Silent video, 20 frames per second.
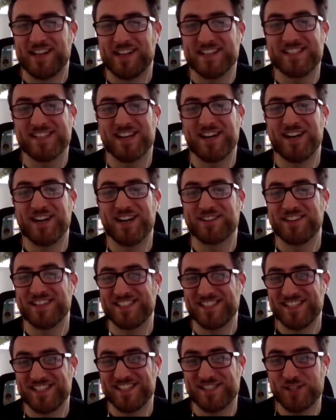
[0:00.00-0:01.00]
that's a hard
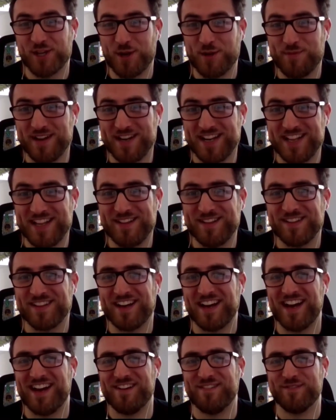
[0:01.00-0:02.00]
question. There's so many.
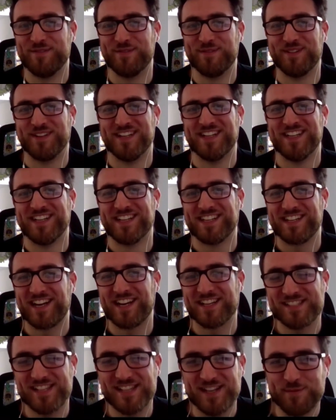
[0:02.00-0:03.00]
I
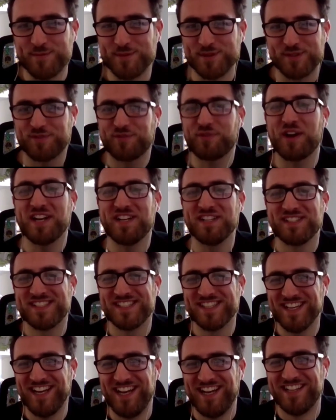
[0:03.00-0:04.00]
see them as friends.
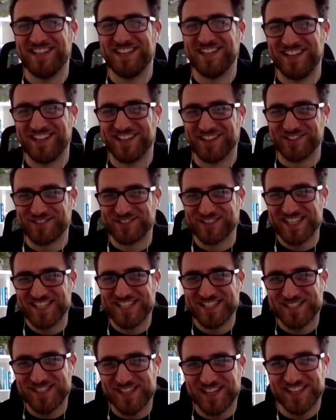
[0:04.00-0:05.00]
All
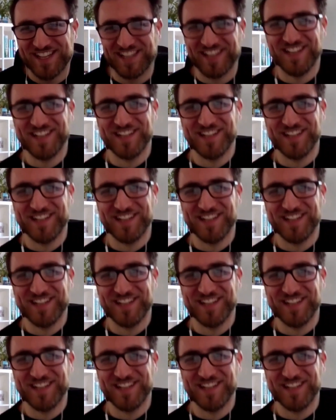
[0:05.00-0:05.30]
these like